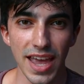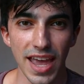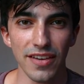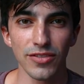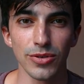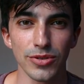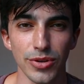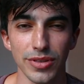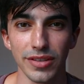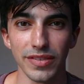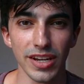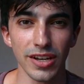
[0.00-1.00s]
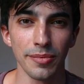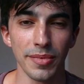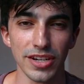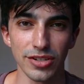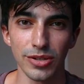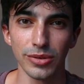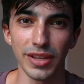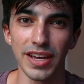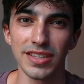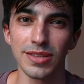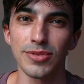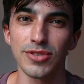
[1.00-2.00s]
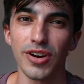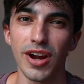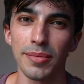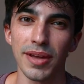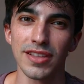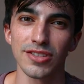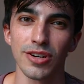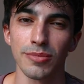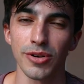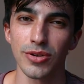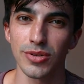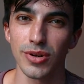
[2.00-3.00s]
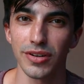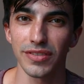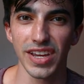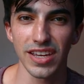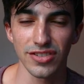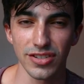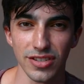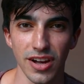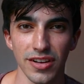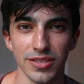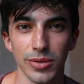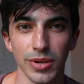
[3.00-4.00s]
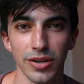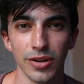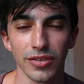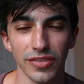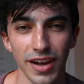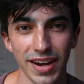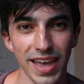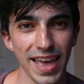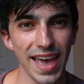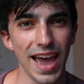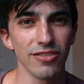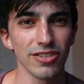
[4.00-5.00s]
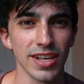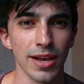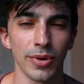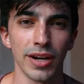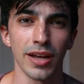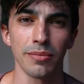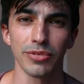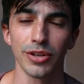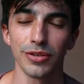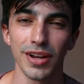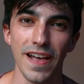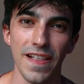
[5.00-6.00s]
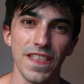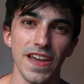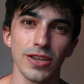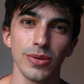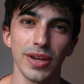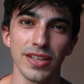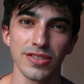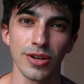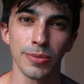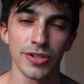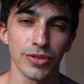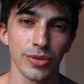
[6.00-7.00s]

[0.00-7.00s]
If you enjoyed the video, make sure you like, subscribe, and turn post notifications on so you get notified every time when I upload. Thank you again so much for